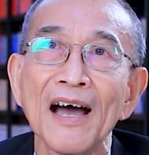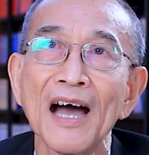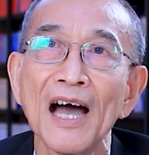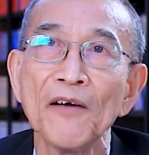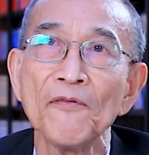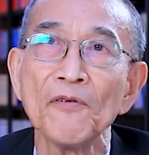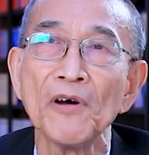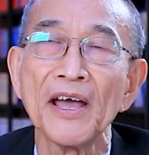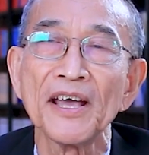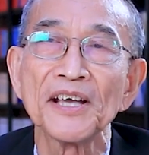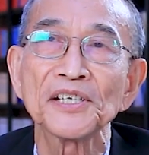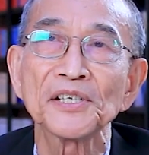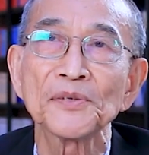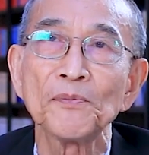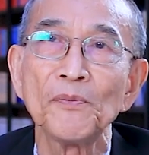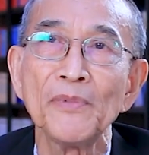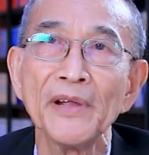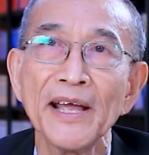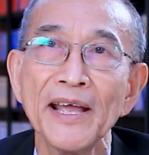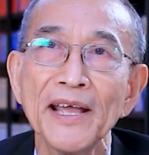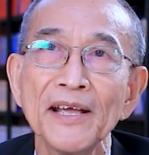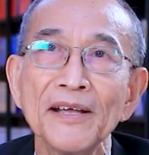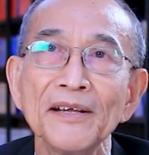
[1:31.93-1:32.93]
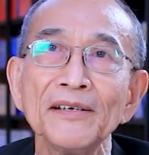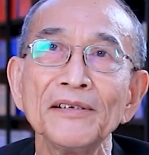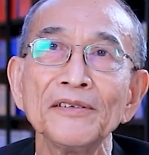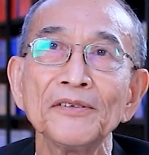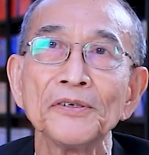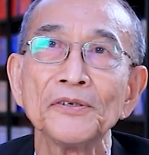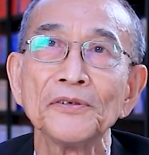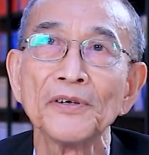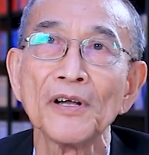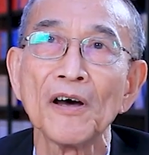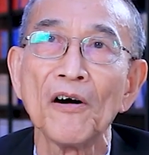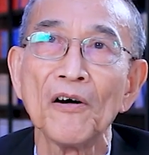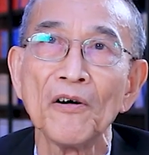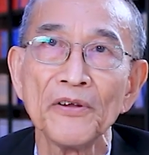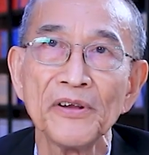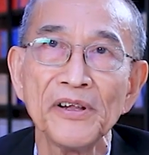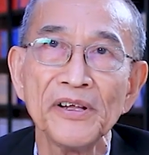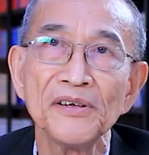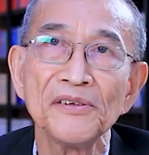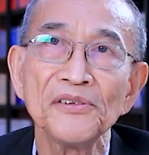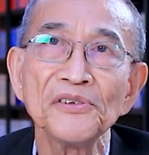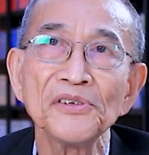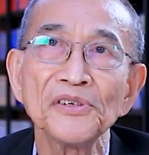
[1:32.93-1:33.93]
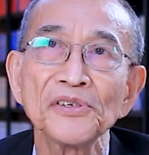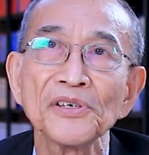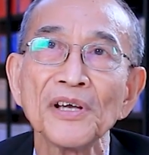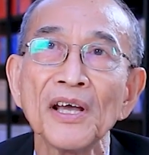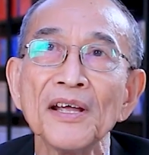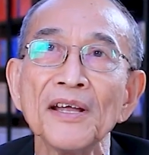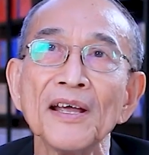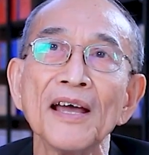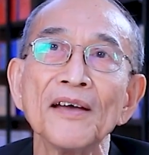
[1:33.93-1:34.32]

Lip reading: I will explain to the audience